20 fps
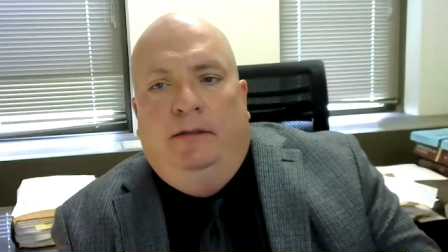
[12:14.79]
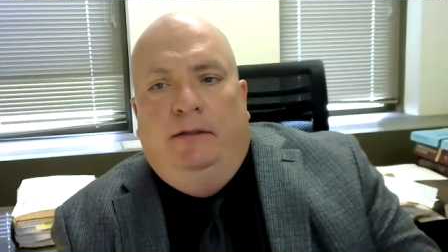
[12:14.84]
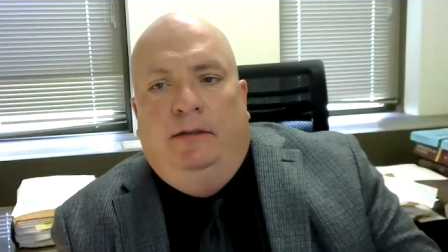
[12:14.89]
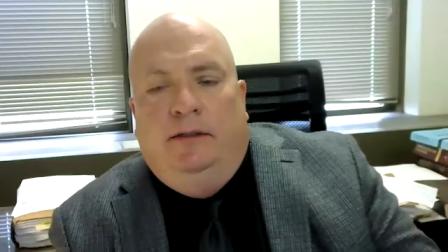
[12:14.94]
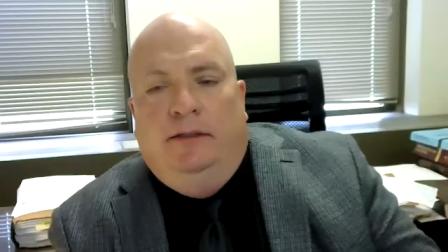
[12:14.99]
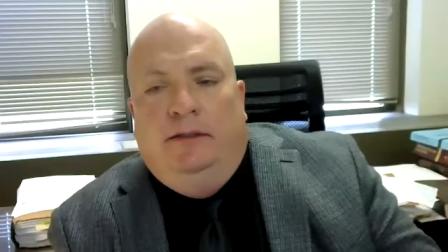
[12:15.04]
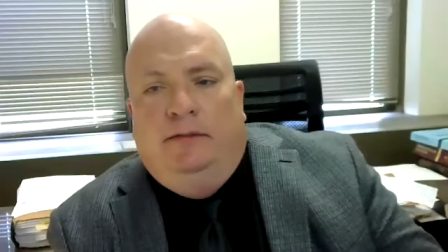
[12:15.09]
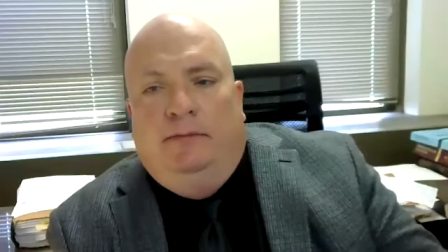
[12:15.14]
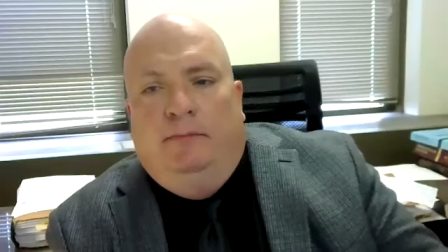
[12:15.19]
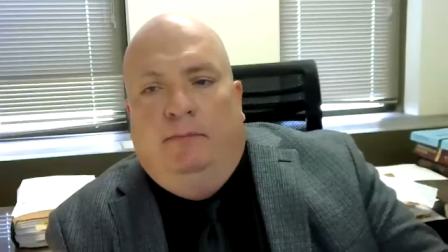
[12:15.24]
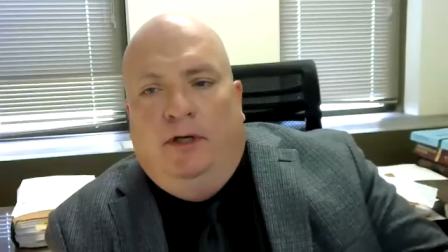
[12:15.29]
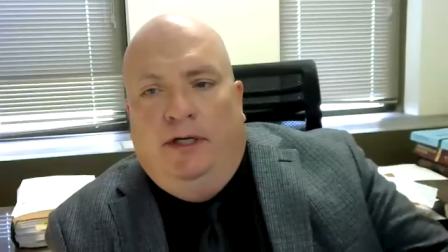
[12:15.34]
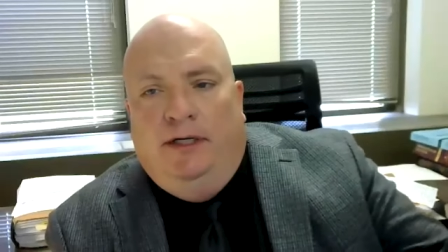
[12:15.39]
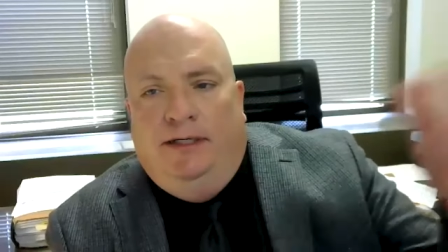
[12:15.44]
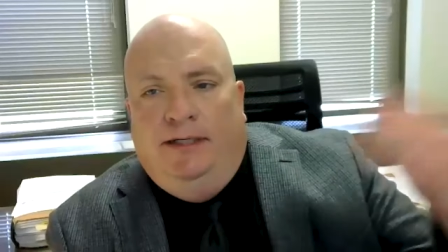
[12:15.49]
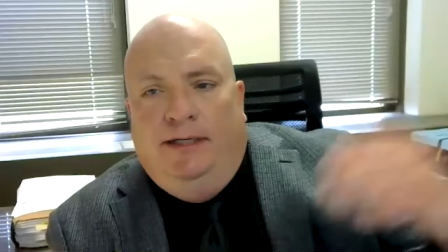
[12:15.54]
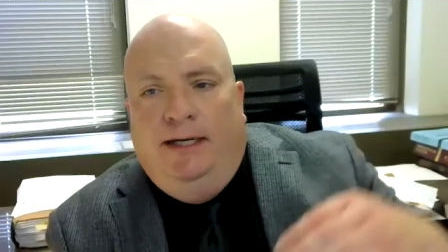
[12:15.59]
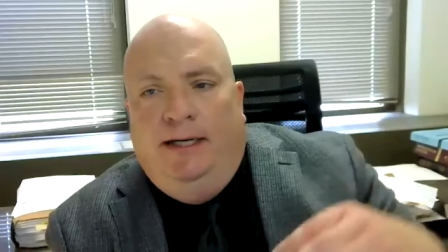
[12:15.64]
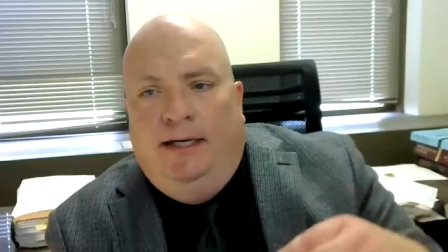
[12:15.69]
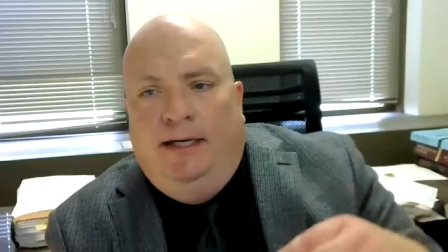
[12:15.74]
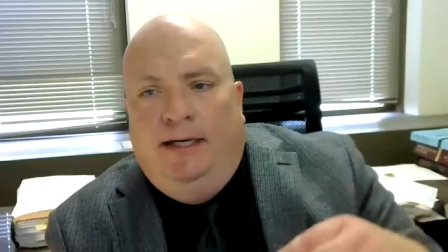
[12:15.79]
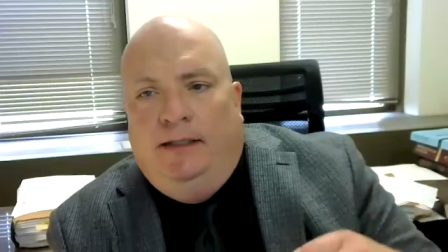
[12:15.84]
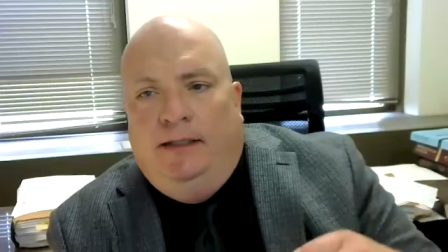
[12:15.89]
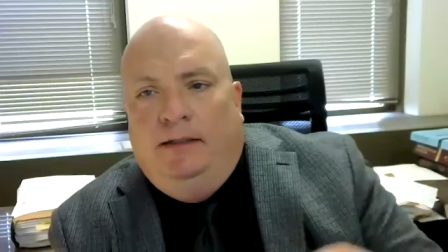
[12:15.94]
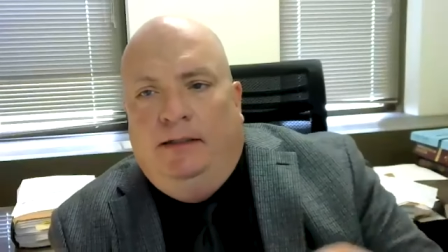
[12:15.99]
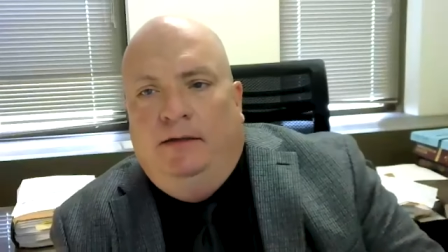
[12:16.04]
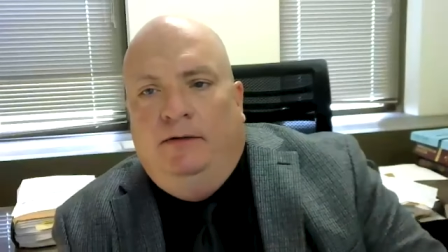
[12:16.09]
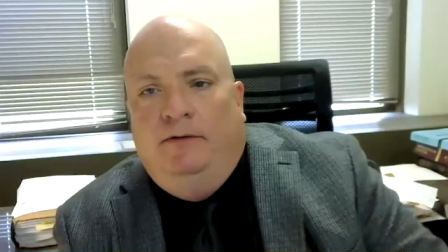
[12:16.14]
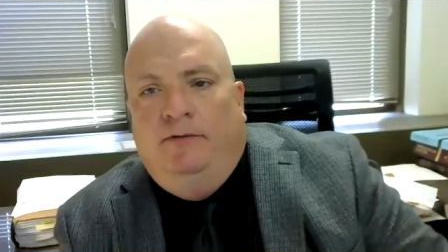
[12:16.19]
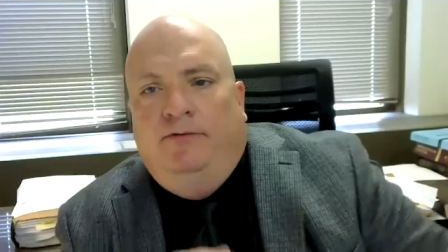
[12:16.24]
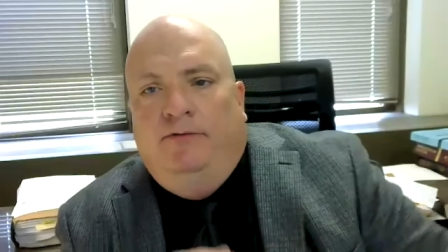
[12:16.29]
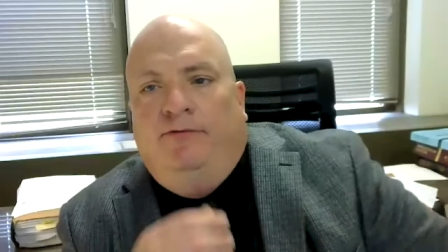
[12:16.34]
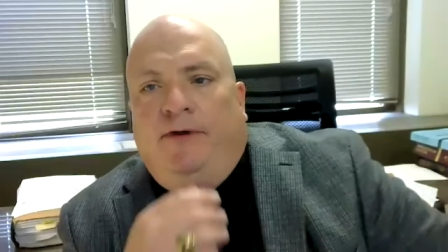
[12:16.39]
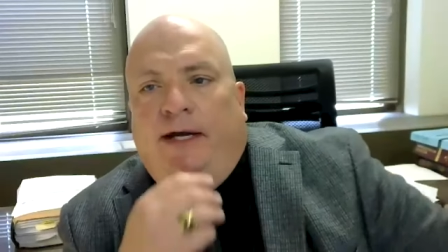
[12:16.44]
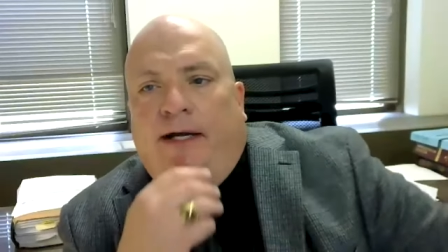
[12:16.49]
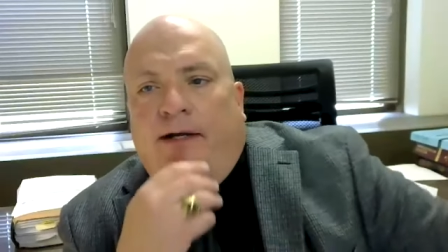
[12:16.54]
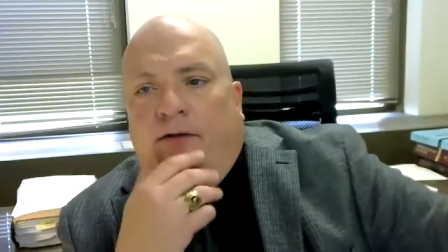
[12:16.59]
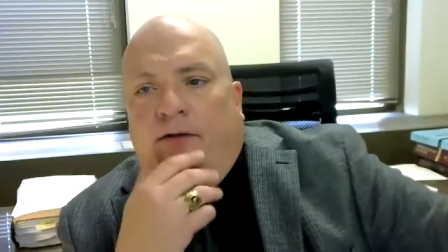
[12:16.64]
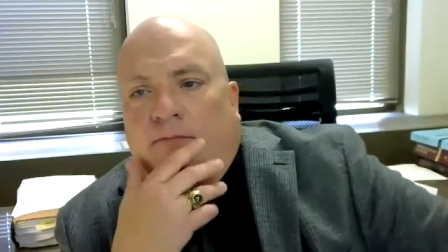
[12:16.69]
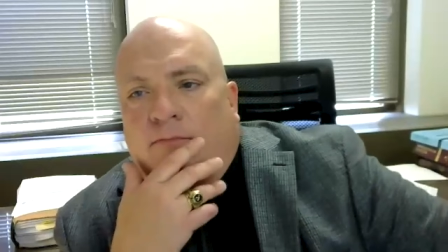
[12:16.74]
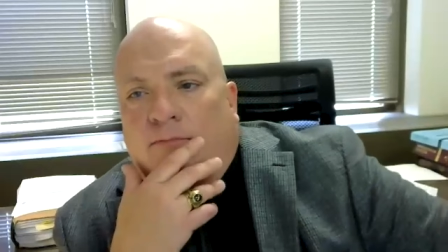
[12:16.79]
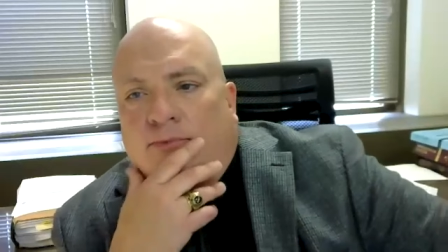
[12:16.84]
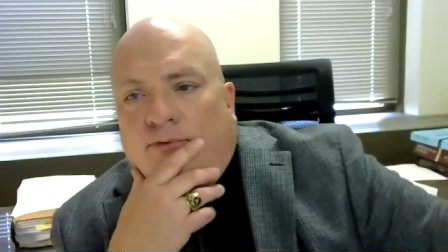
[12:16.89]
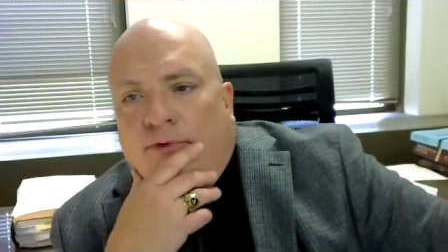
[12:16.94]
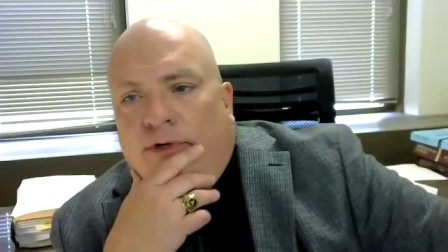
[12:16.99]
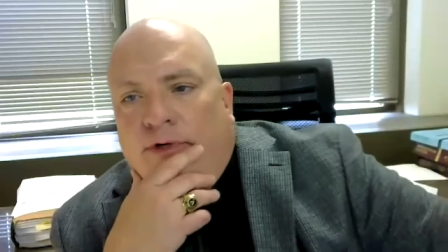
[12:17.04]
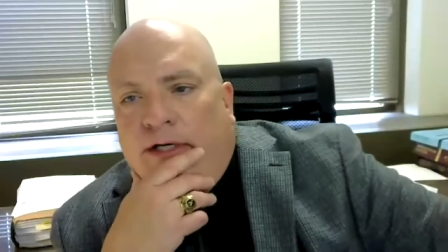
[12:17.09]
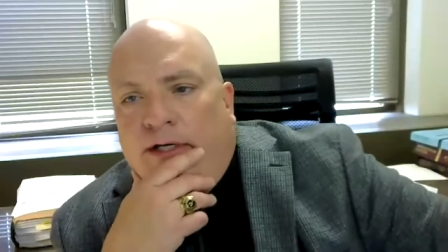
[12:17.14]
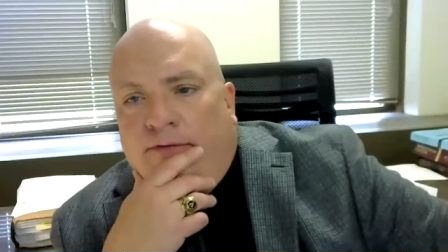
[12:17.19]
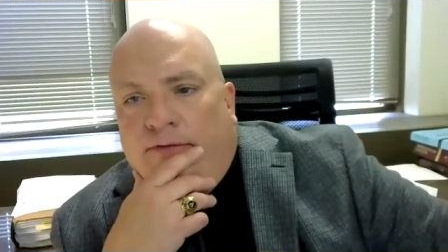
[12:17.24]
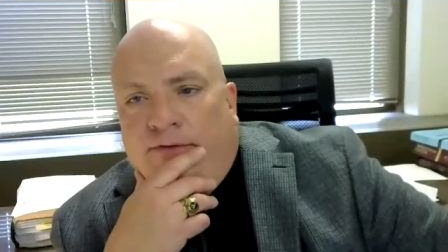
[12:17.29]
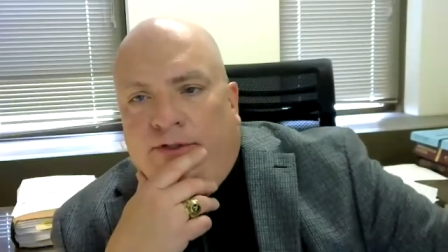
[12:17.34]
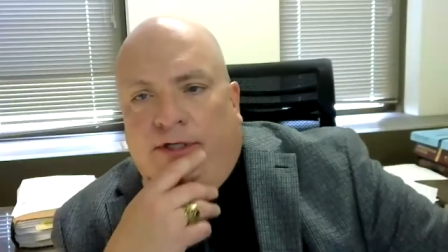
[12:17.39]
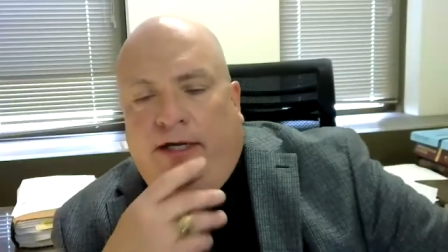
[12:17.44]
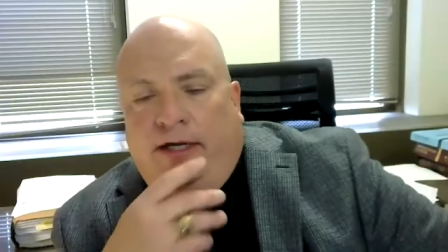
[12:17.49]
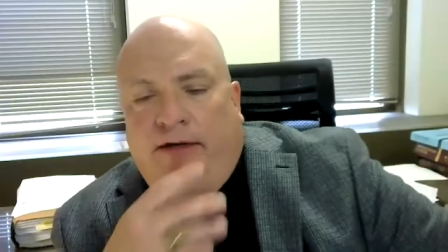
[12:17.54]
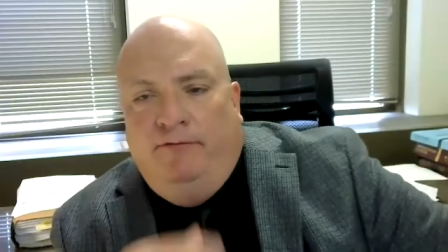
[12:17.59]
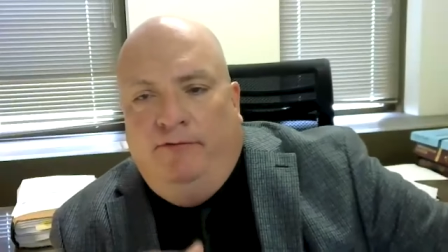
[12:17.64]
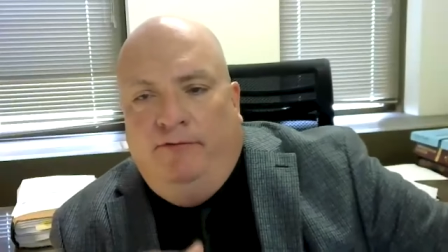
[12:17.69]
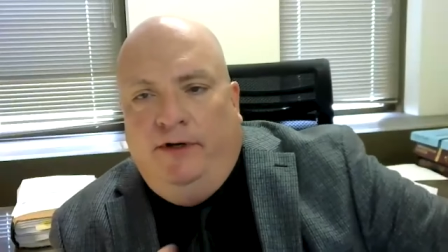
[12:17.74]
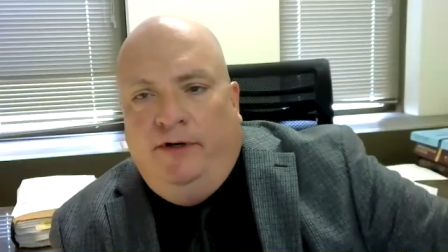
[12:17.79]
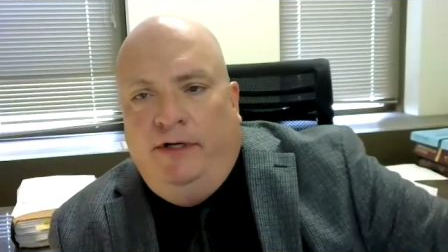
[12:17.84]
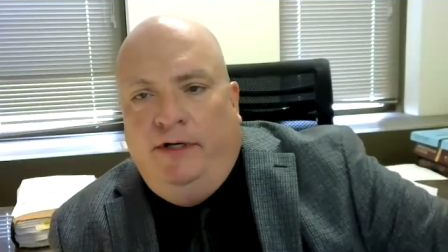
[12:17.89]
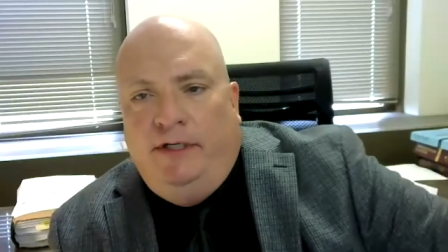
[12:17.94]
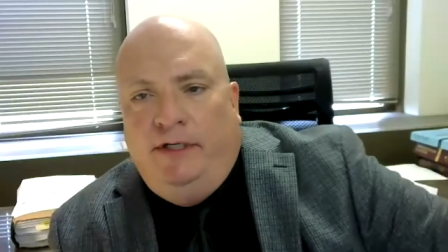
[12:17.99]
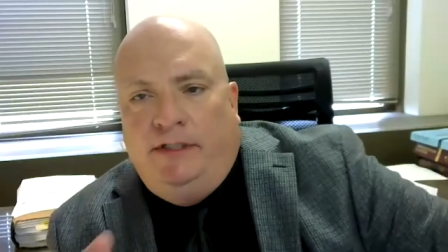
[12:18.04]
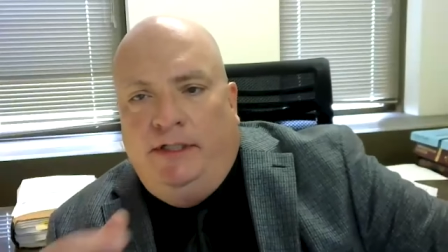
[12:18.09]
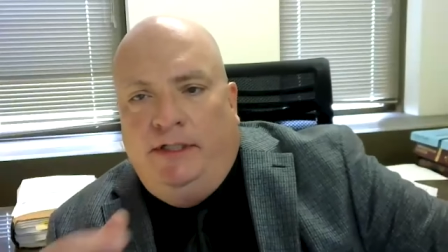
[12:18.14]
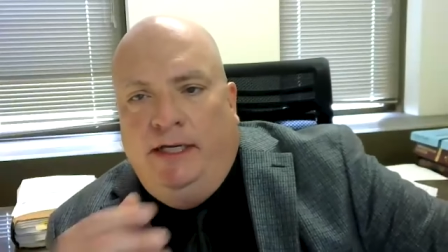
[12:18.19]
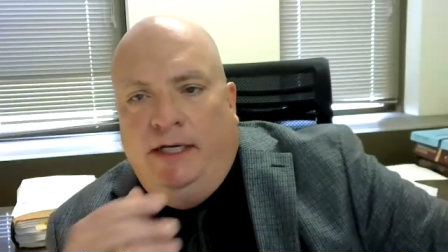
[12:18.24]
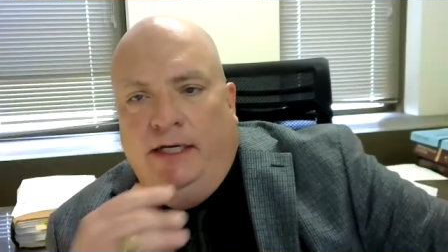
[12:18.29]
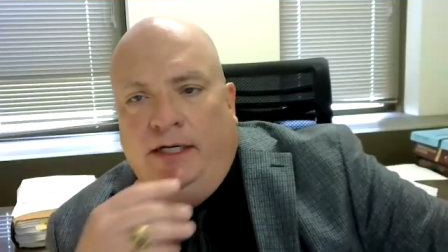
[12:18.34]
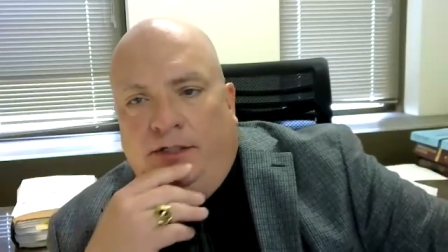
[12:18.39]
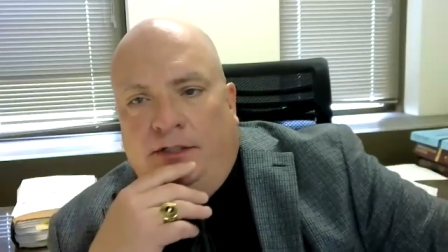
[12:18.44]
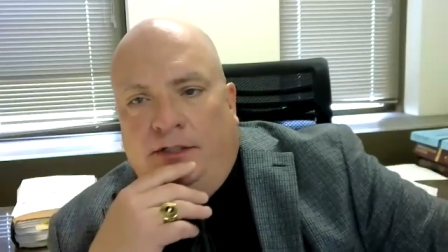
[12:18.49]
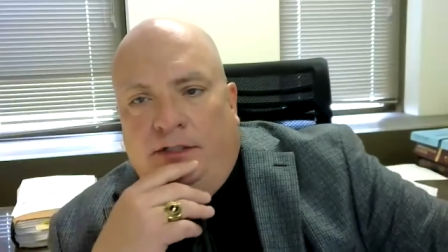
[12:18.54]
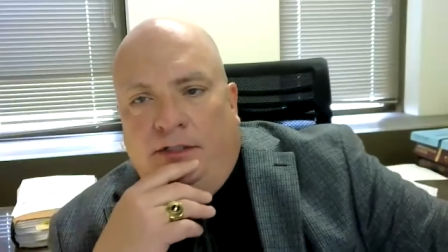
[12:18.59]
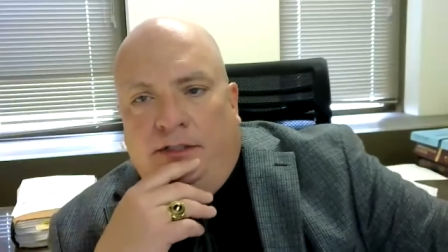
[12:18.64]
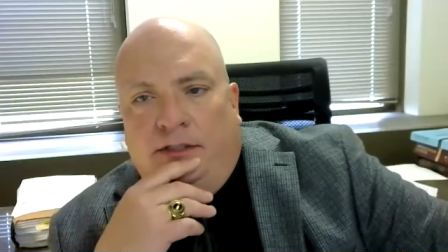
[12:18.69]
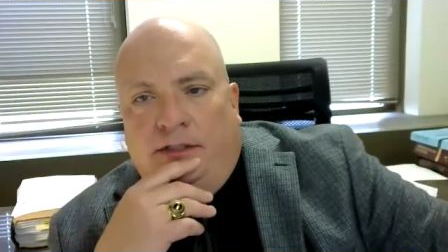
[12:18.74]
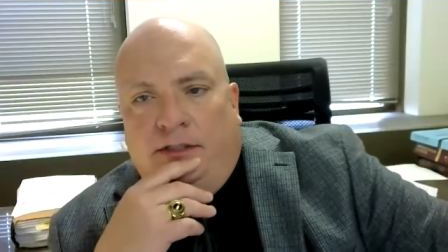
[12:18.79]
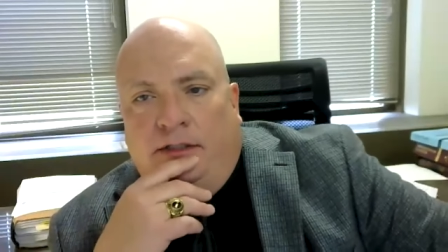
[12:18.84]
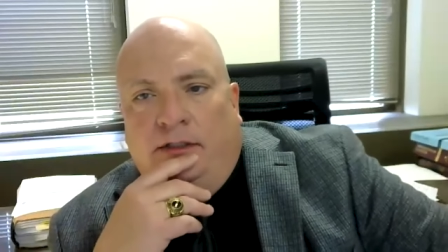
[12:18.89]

this Montana filed briefs at various stages